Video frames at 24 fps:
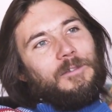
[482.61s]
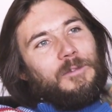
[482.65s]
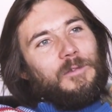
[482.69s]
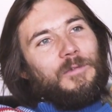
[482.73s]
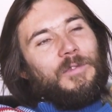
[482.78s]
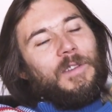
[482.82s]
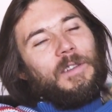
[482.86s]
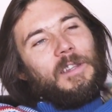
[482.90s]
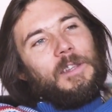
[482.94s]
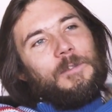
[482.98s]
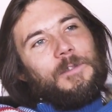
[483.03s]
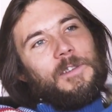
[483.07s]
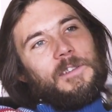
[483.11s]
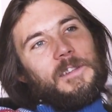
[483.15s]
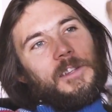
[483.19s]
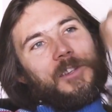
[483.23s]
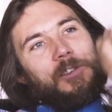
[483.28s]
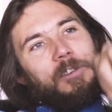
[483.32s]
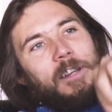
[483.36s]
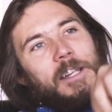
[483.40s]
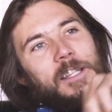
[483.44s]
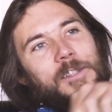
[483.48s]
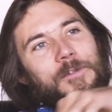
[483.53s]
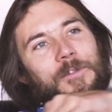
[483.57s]
50-50
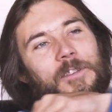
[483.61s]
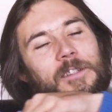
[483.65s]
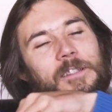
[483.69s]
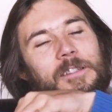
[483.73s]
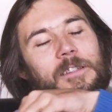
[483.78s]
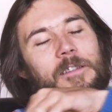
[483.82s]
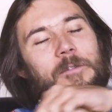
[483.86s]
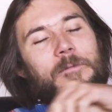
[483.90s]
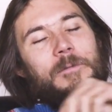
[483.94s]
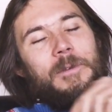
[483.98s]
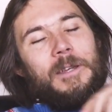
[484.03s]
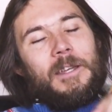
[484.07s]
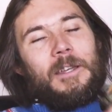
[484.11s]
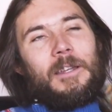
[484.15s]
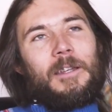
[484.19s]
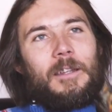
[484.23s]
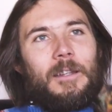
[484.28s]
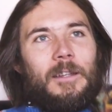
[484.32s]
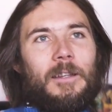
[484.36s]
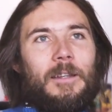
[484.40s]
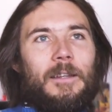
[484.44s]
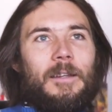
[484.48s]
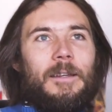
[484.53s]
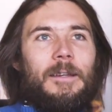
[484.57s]
transfer into the bank,
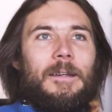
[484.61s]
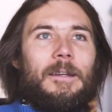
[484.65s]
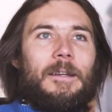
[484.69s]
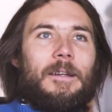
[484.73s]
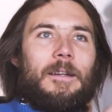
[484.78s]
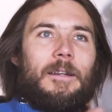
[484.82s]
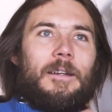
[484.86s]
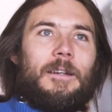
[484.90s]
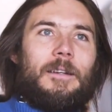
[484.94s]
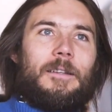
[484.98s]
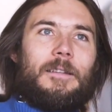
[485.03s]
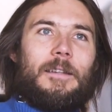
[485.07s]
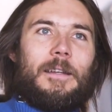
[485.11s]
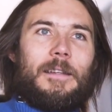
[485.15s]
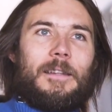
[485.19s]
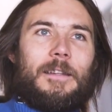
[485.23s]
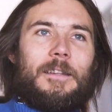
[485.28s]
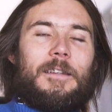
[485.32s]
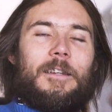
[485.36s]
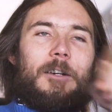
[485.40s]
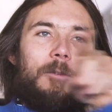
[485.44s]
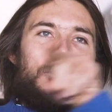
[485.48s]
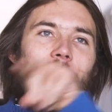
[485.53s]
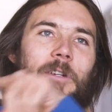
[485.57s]
like the
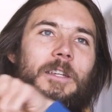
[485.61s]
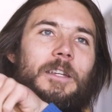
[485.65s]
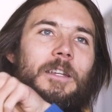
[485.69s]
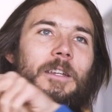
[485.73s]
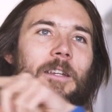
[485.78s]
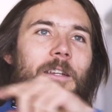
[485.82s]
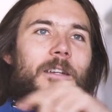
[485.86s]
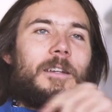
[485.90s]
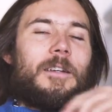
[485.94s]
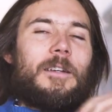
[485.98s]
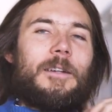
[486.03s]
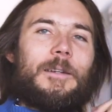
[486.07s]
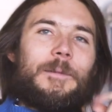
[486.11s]
double kink.